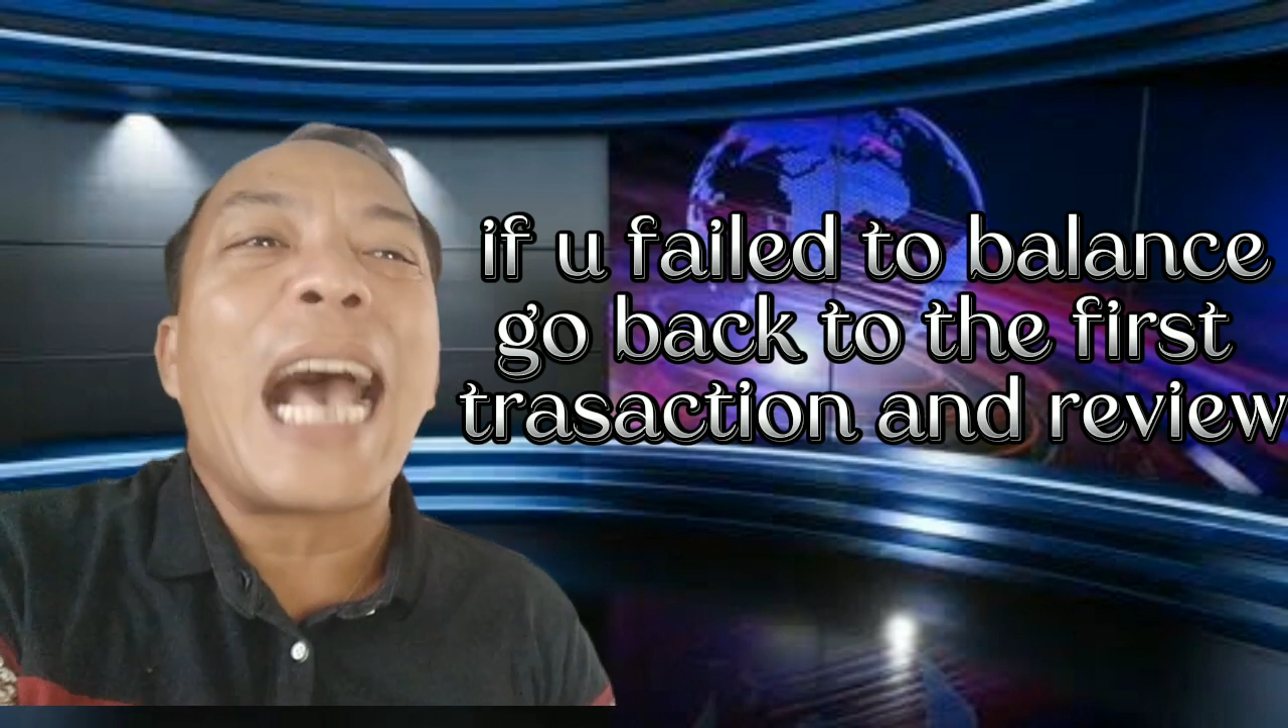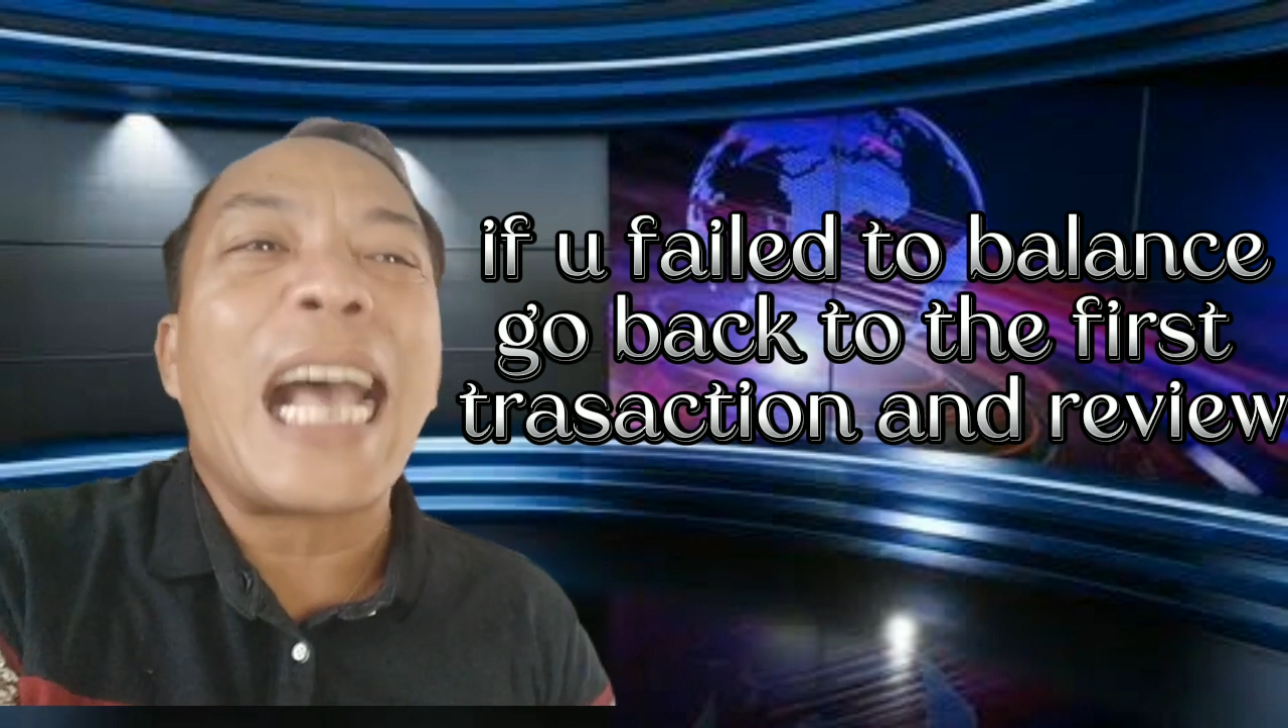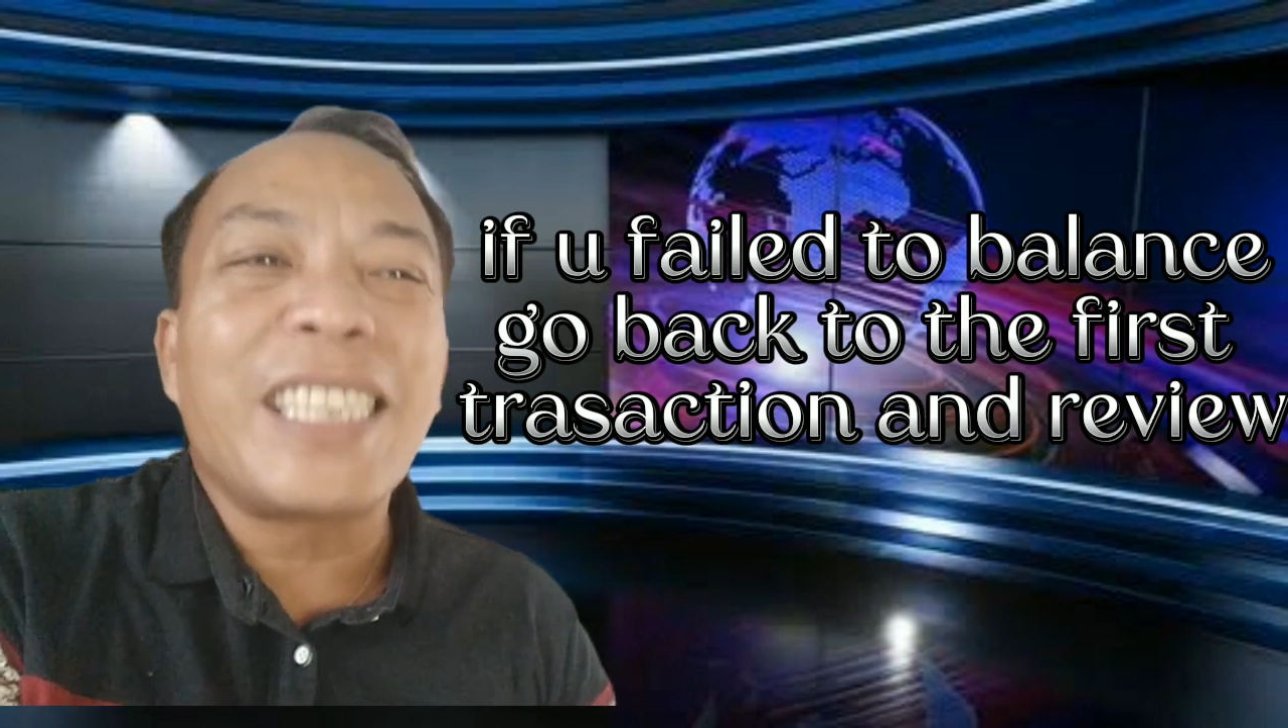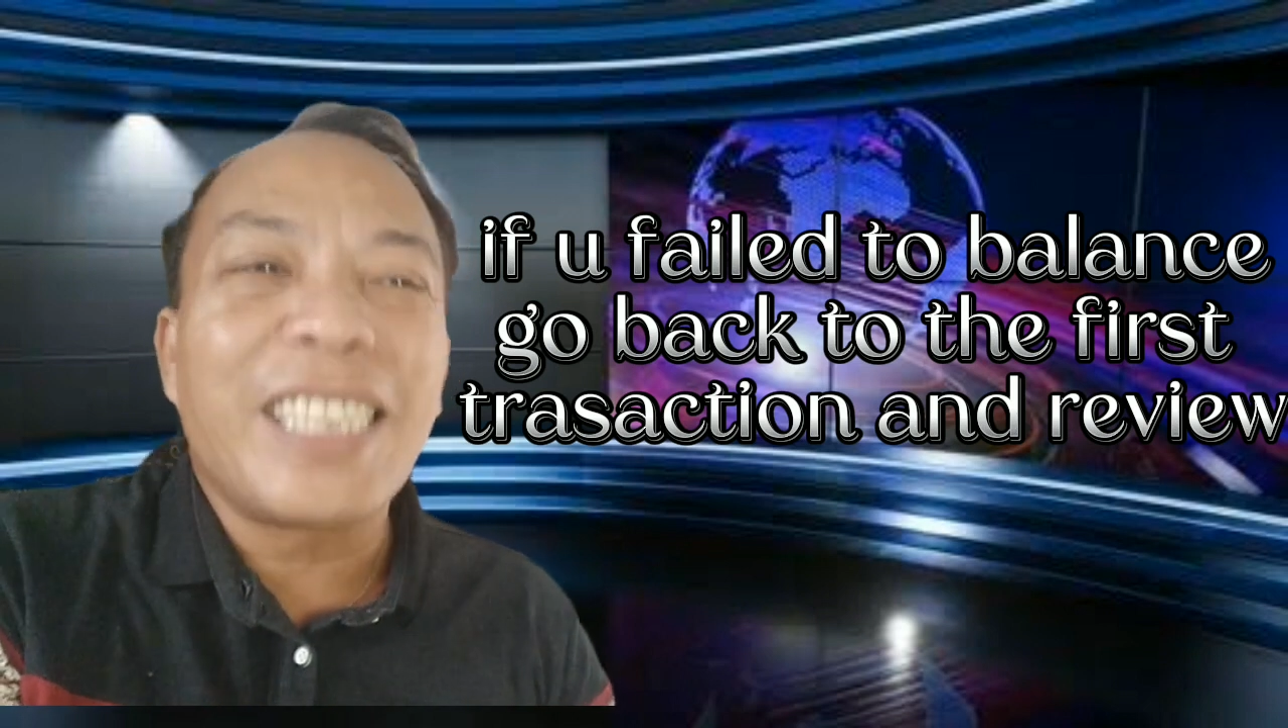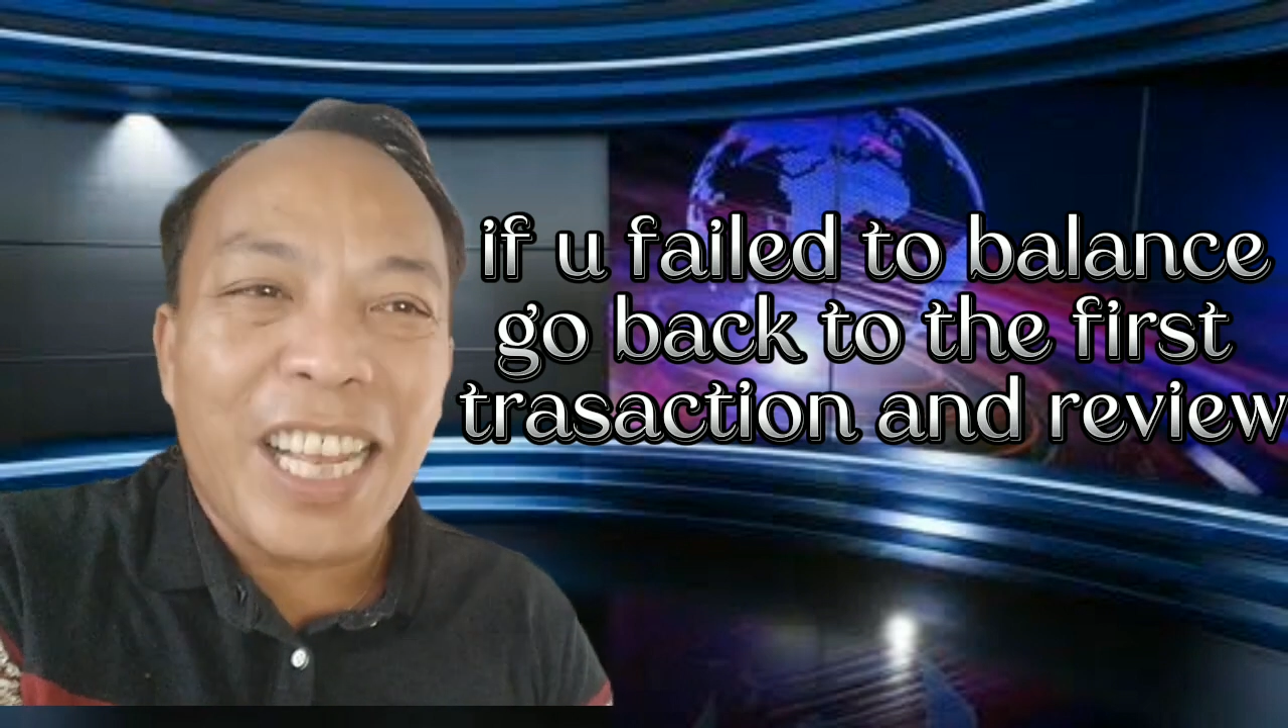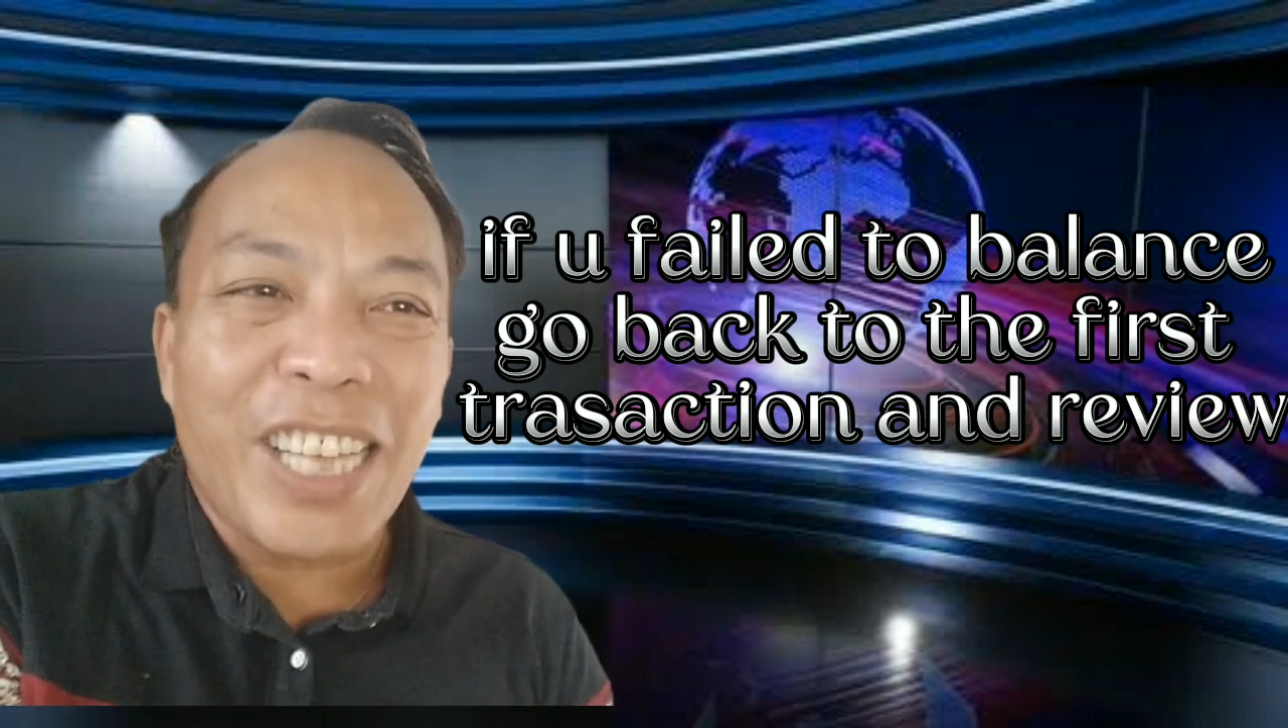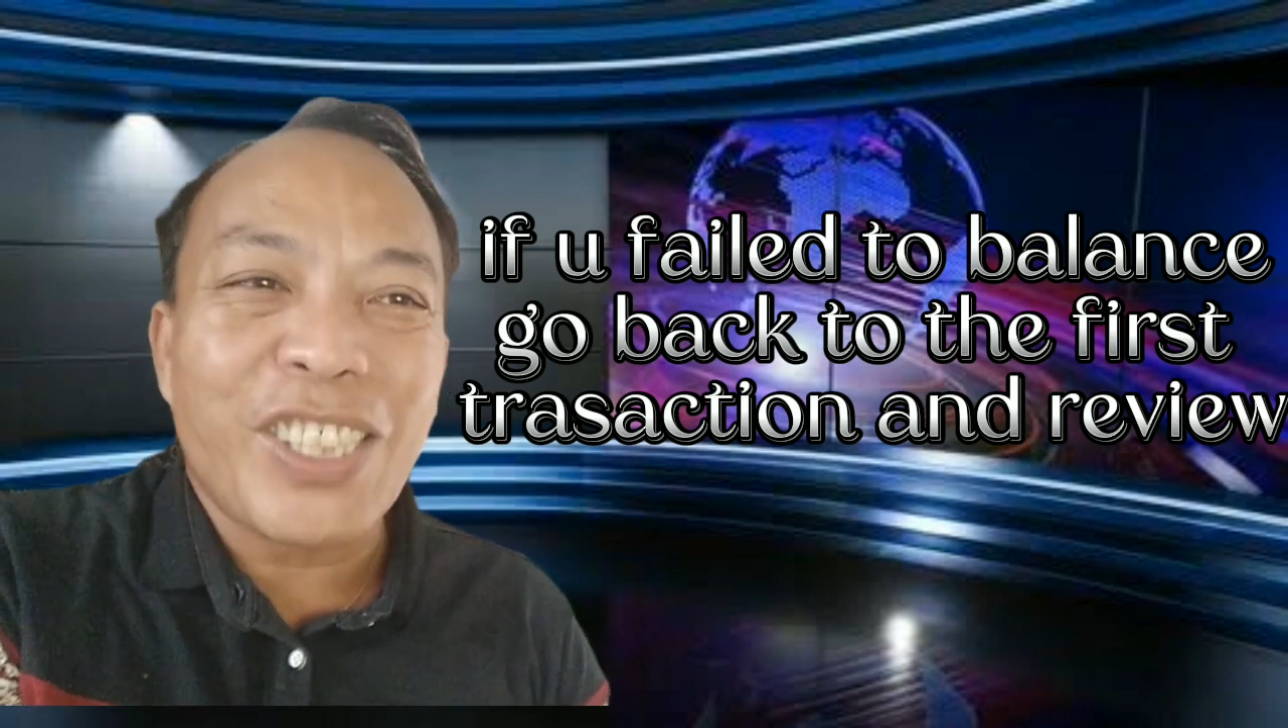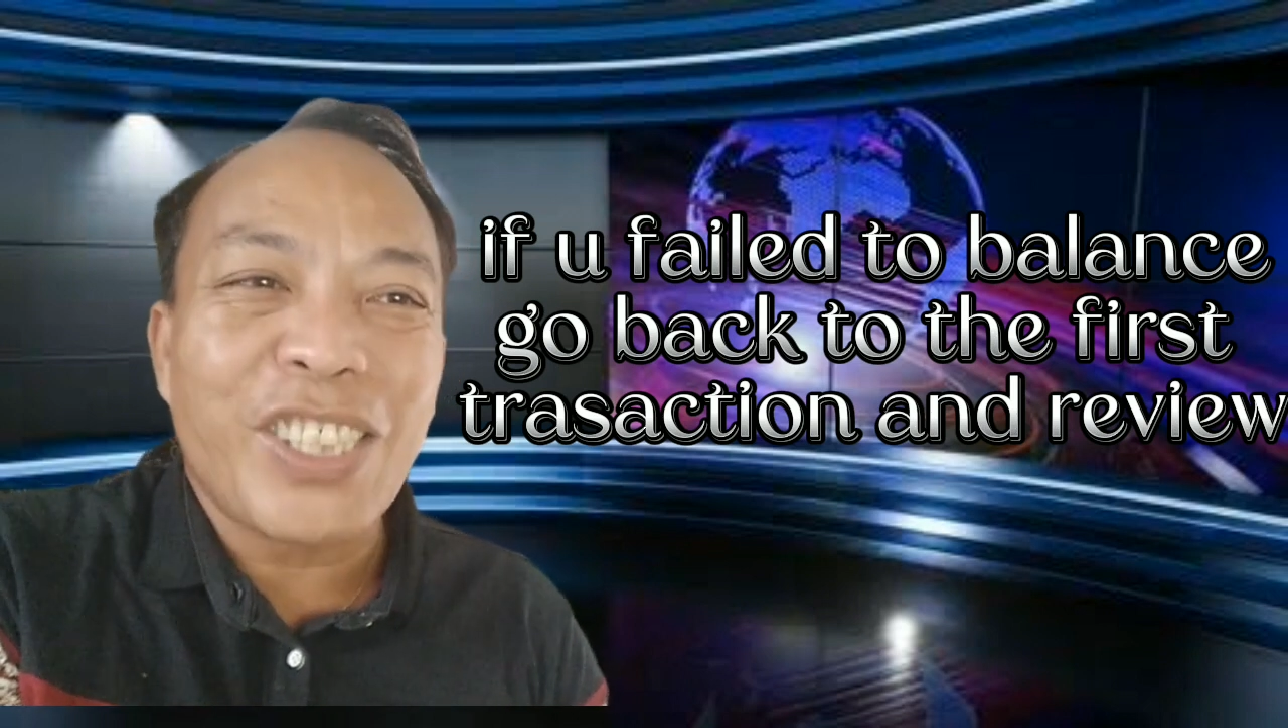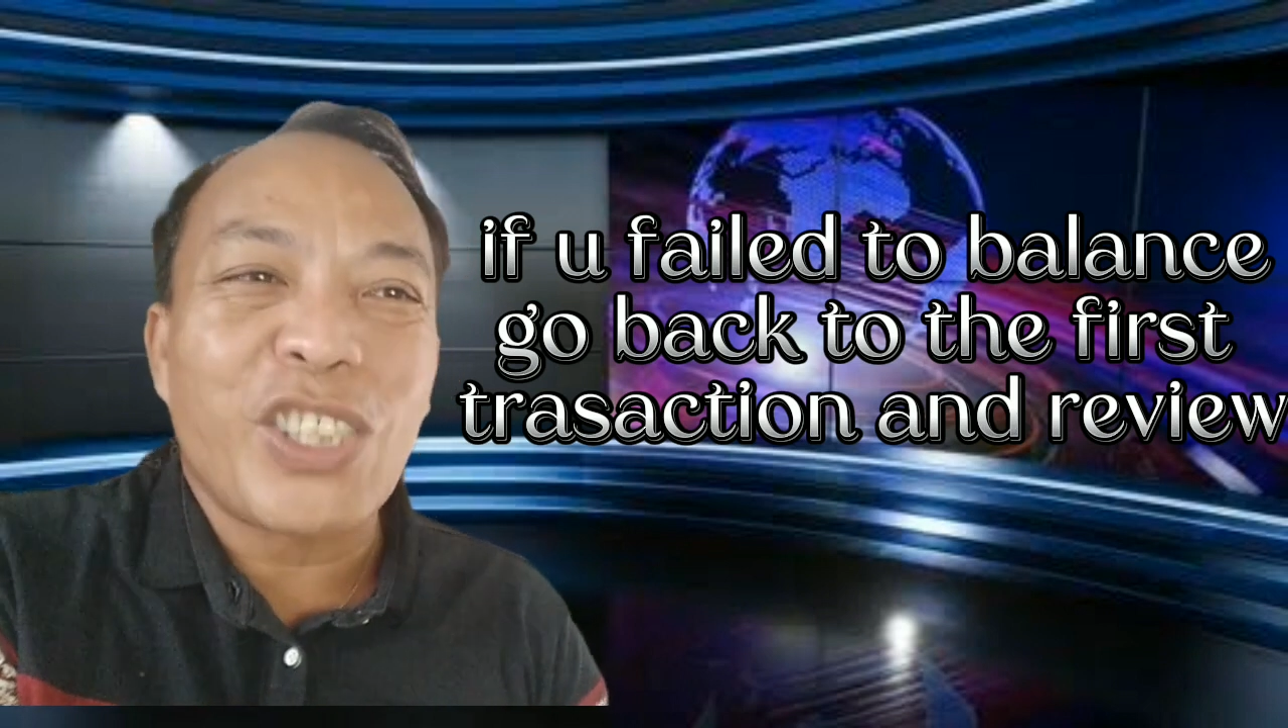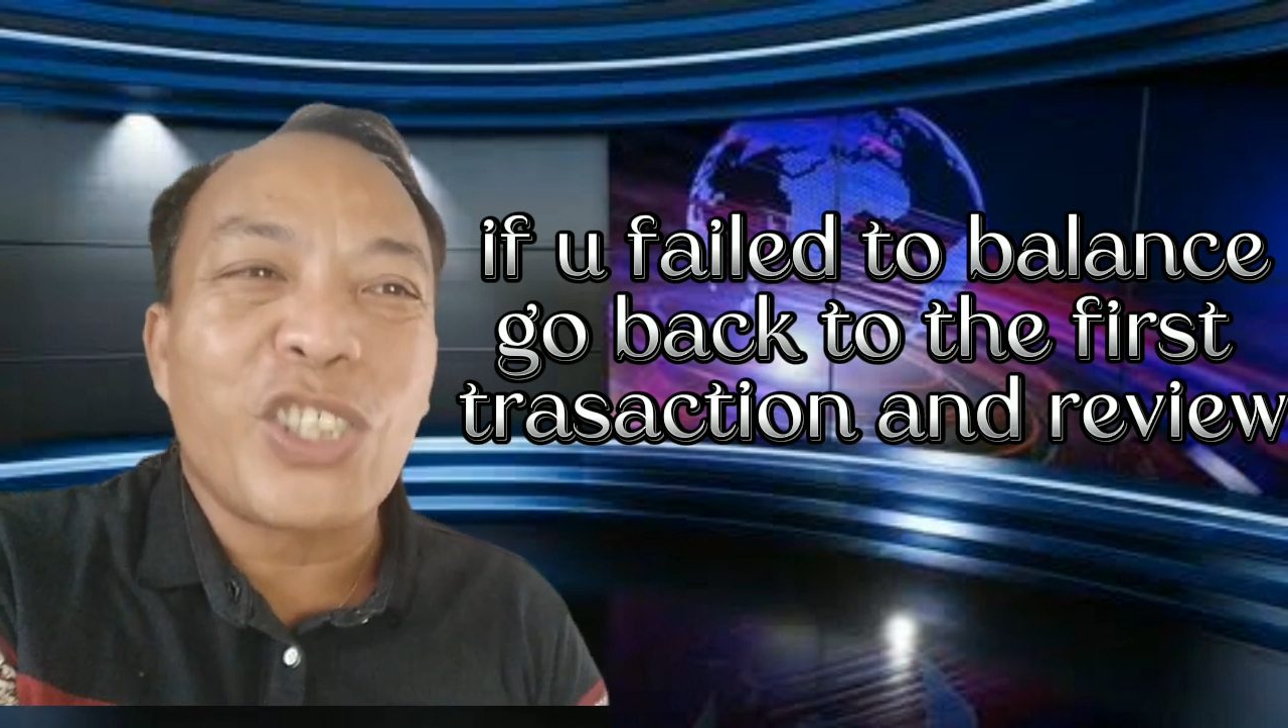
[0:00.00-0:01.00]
adjust